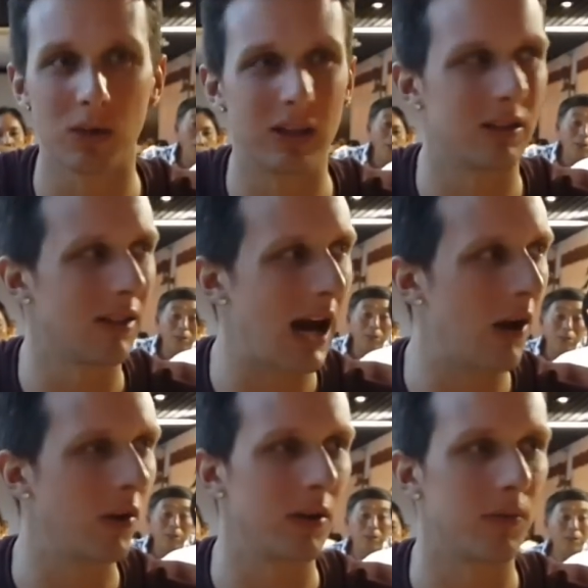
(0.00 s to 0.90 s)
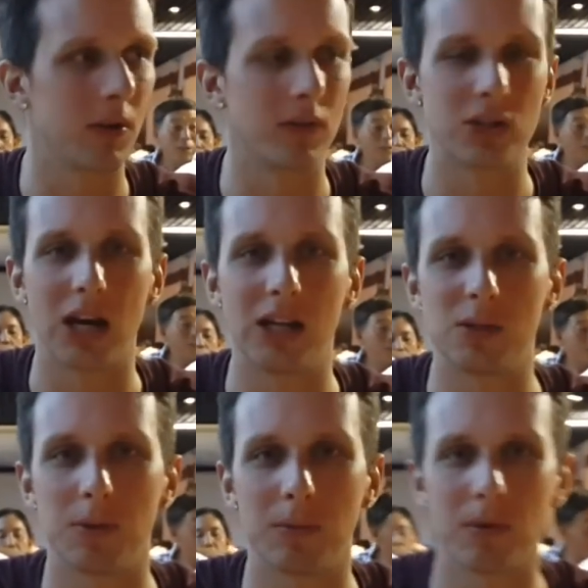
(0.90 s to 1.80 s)
really loud full of
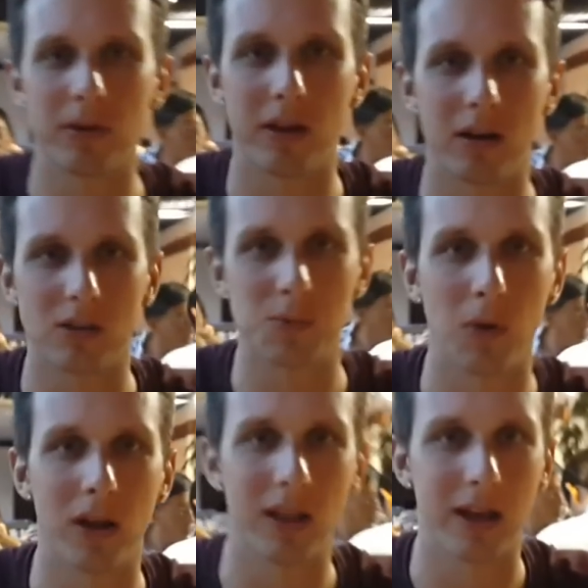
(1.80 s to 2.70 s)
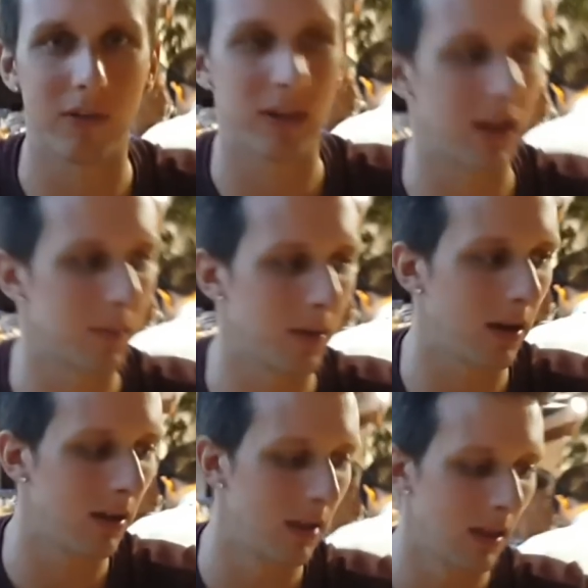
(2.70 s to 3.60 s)
Chinese people that are spoiling everything,
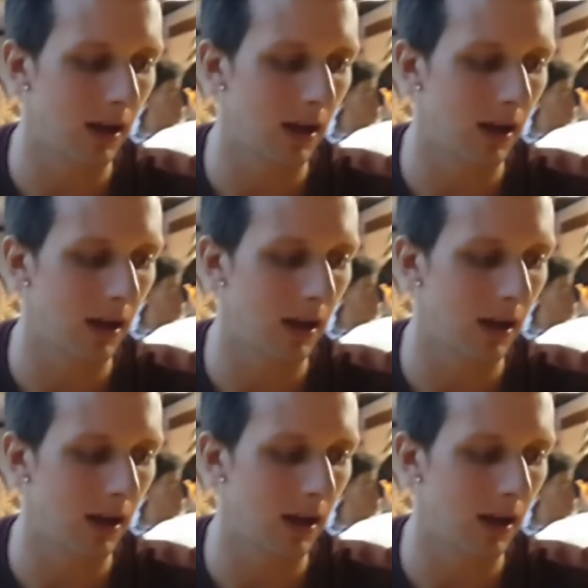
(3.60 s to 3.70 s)
but